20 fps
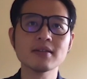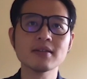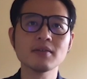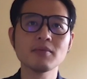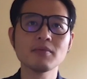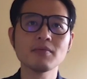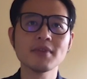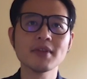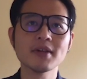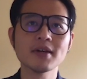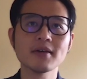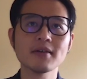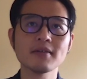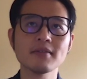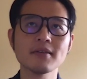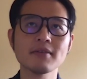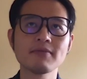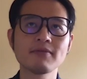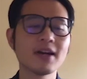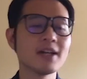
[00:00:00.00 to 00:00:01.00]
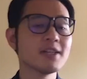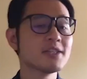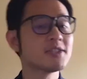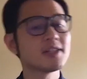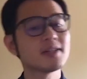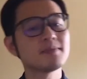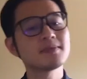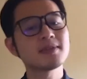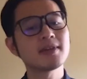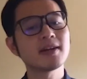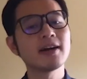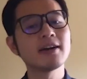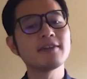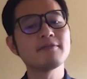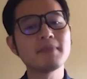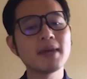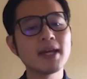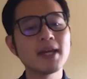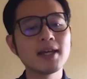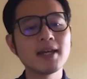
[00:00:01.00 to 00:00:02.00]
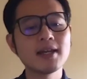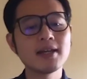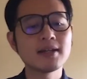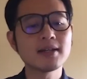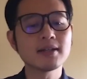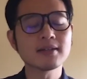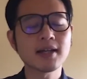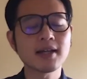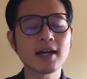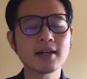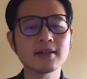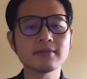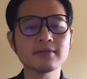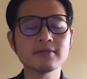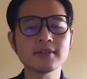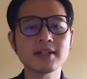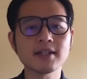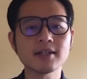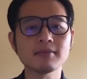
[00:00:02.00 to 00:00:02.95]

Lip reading: the friendships that I've made and kind of